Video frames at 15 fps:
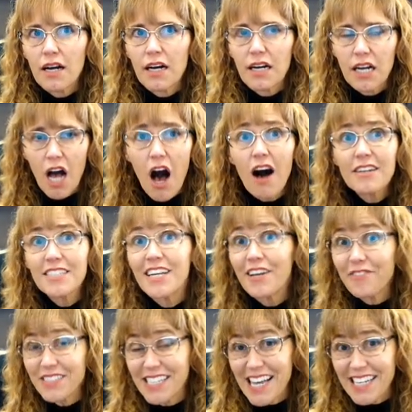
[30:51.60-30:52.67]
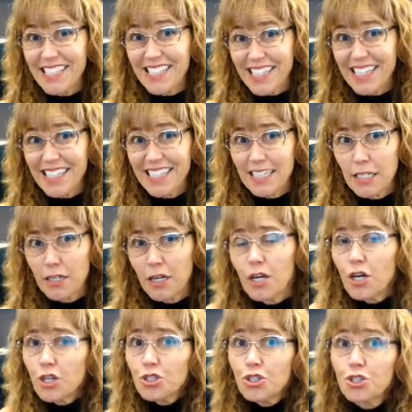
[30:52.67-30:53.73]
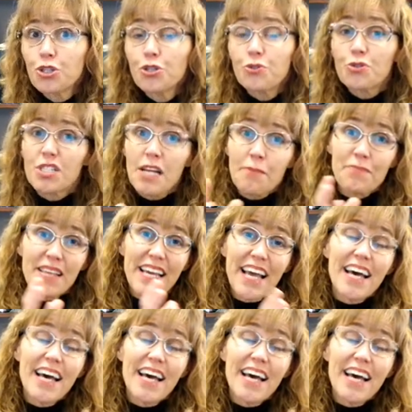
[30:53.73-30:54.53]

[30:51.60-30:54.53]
cognitive attention to something